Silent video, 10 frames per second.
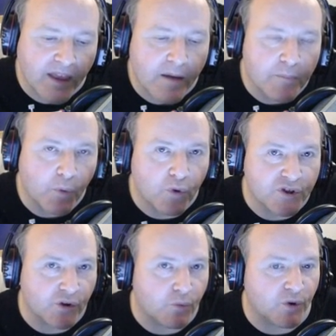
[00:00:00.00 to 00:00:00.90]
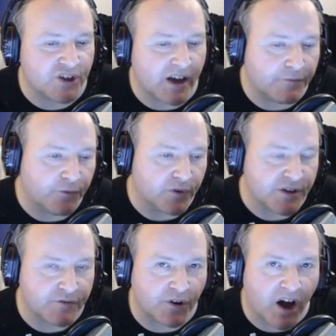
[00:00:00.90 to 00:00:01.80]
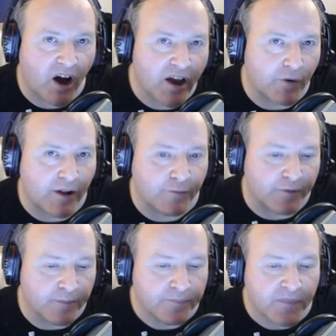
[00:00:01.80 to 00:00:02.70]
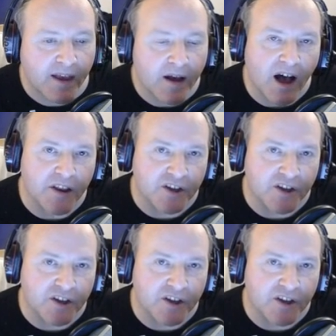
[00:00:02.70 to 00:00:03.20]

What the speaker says: But what you've got to watch out for is you've got a higher alpha and a